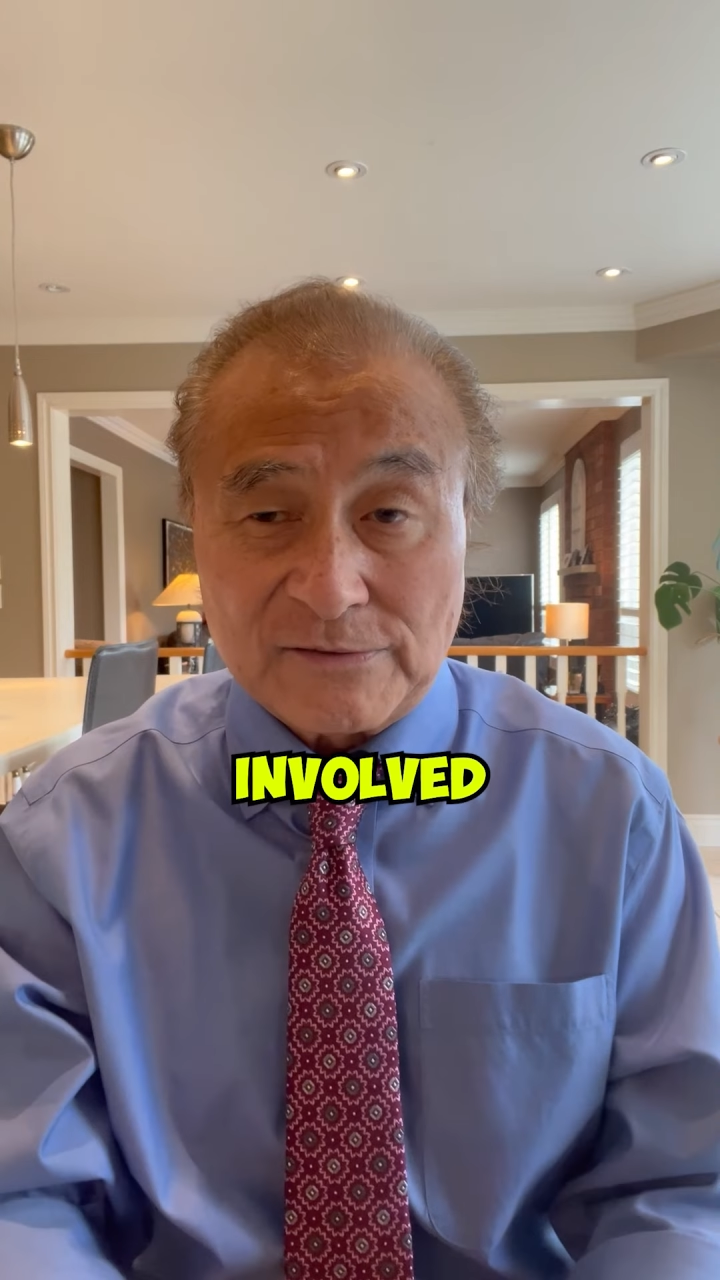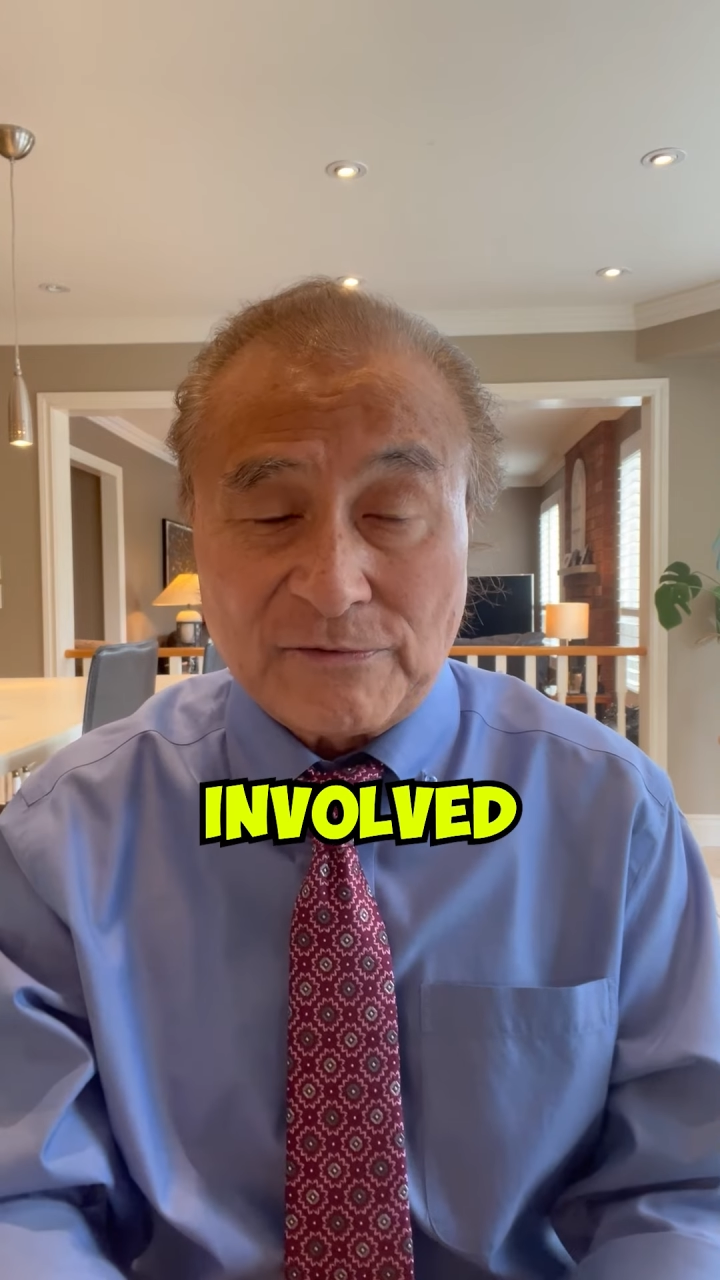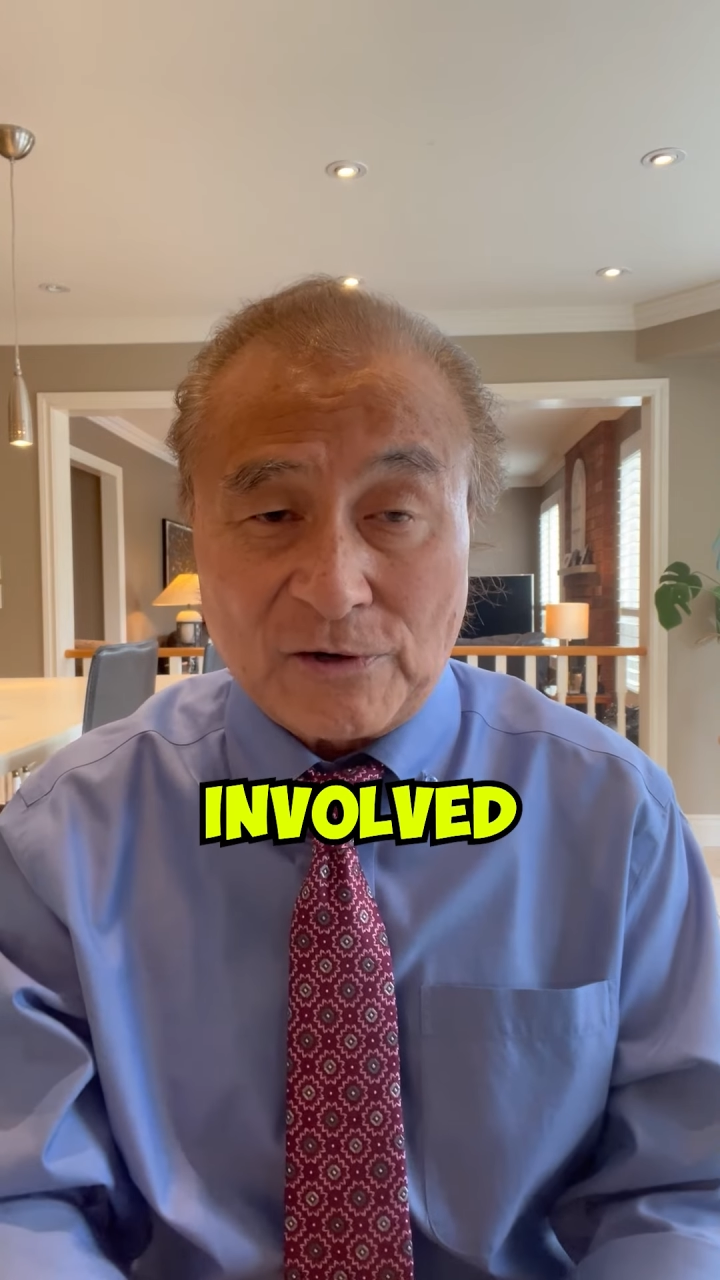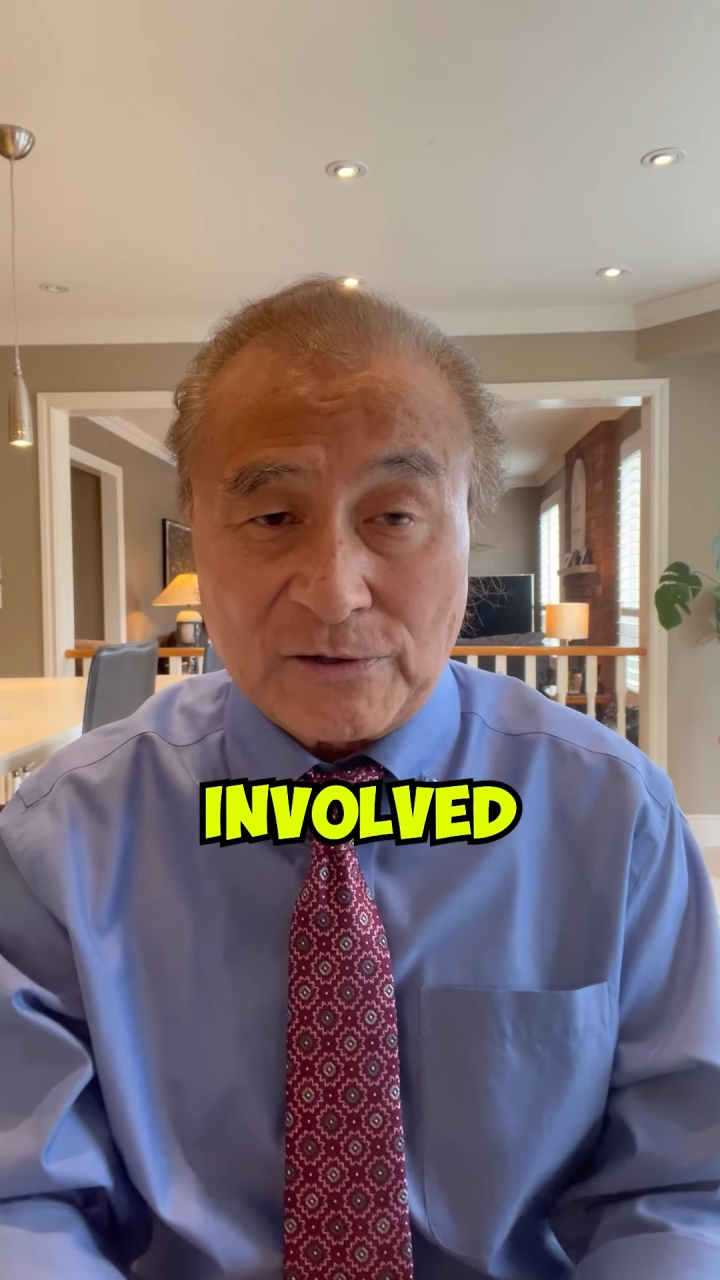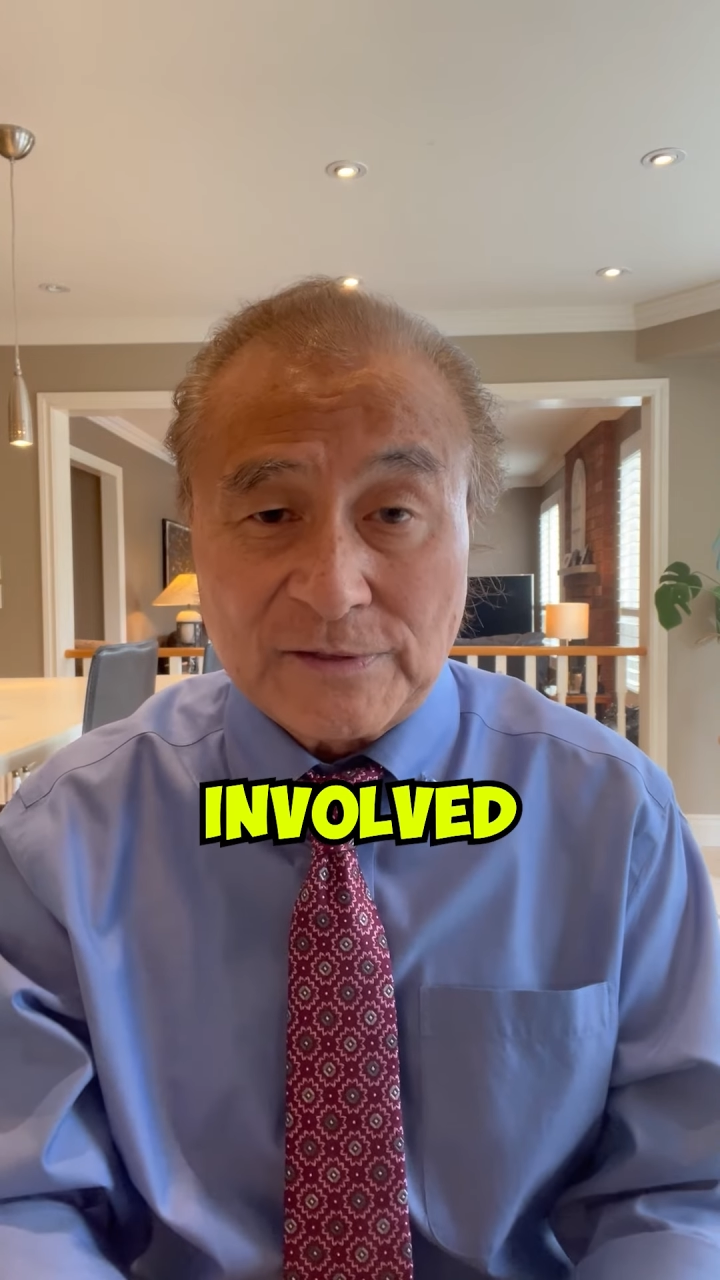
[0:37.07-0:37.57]

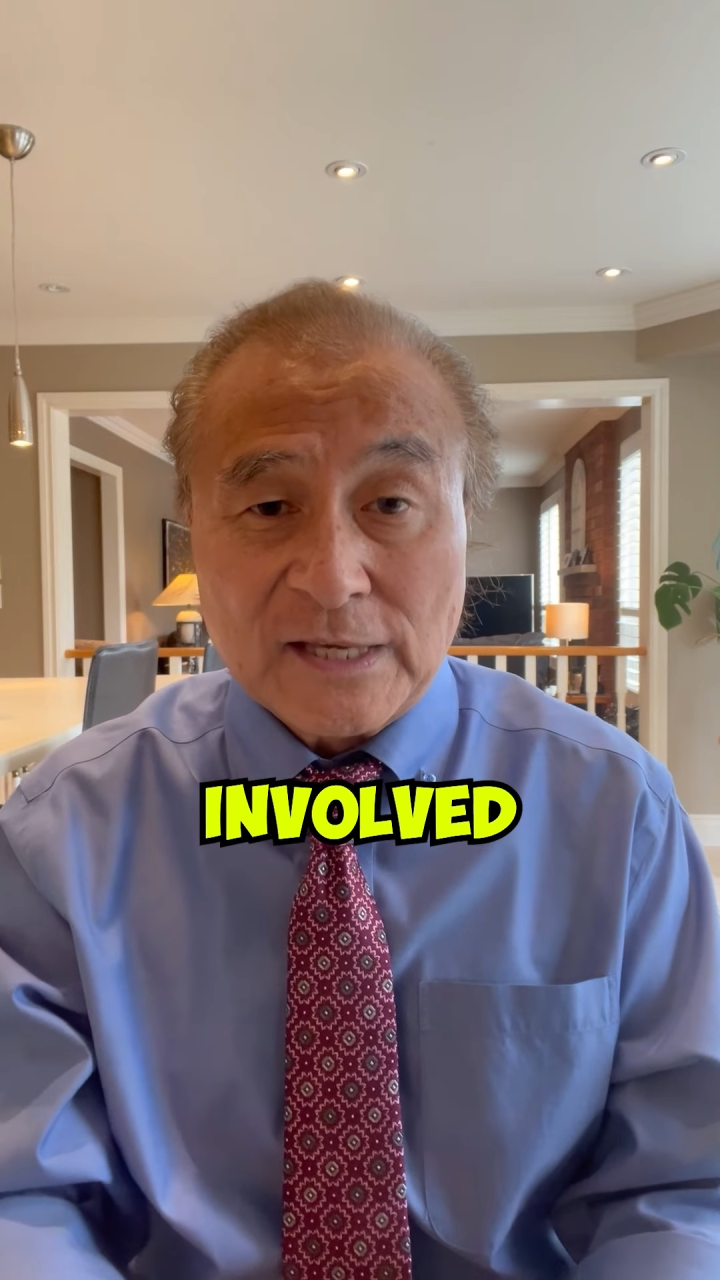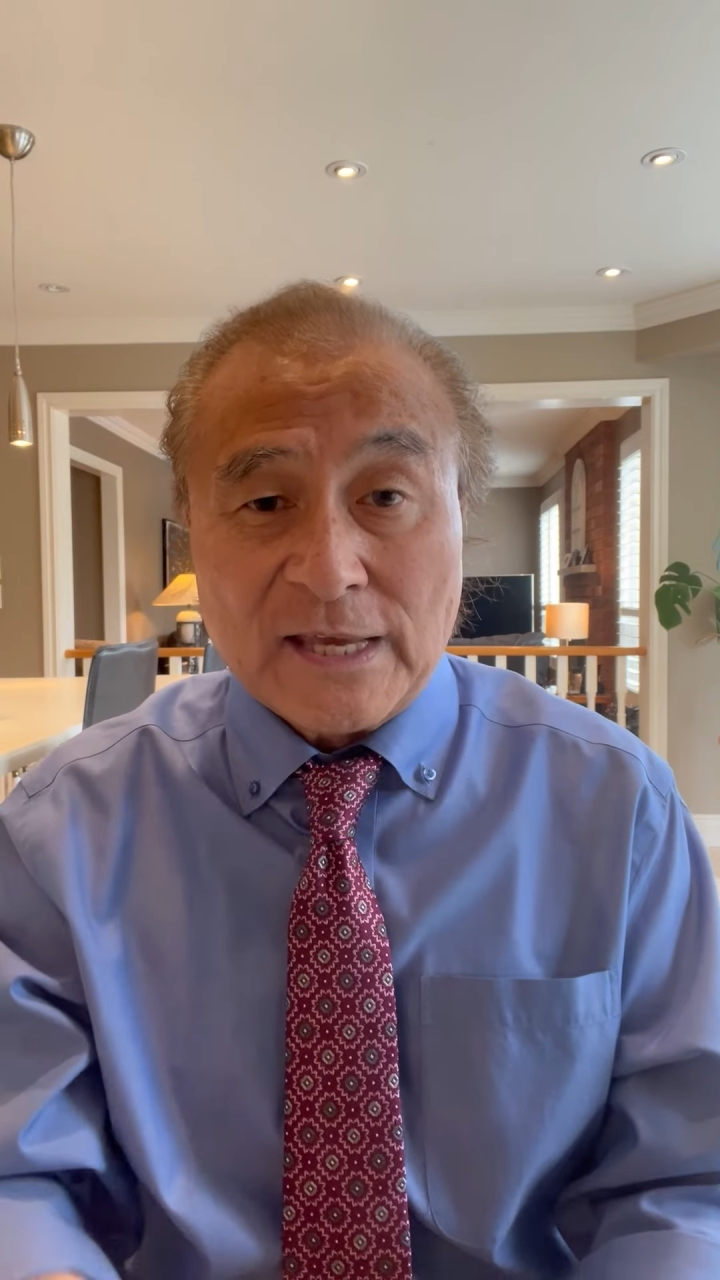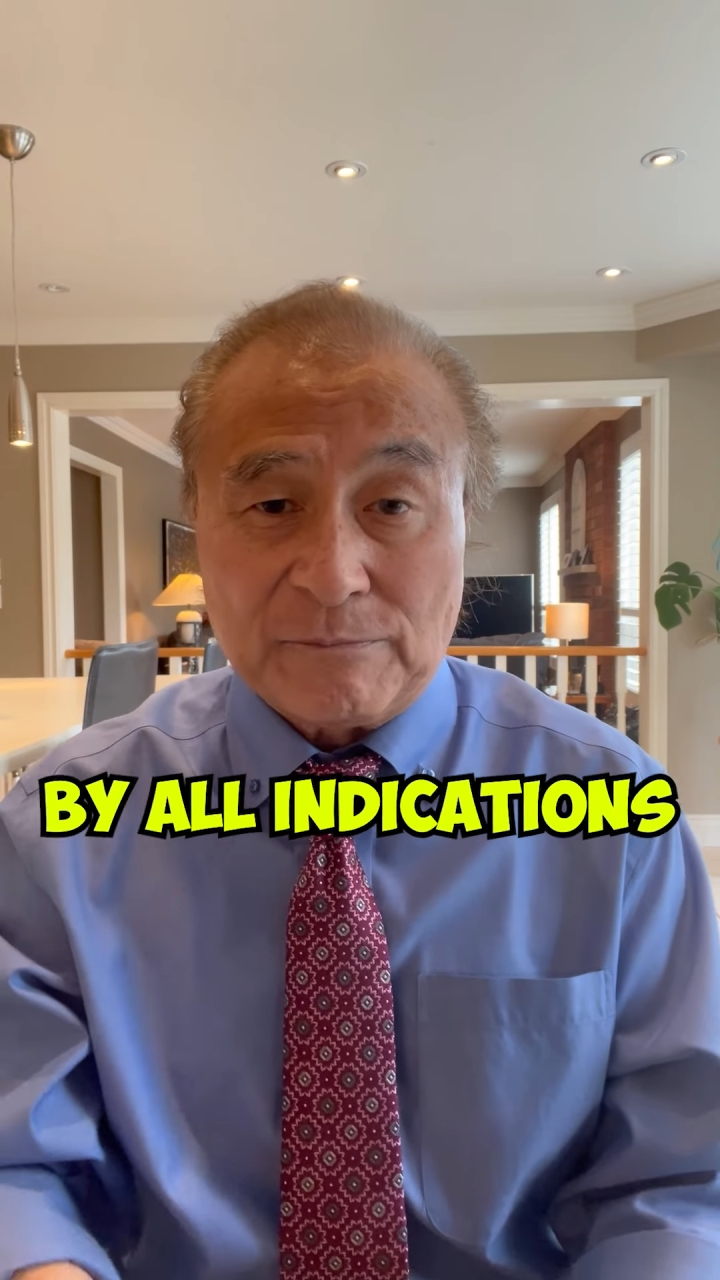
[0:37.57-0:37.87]
involved.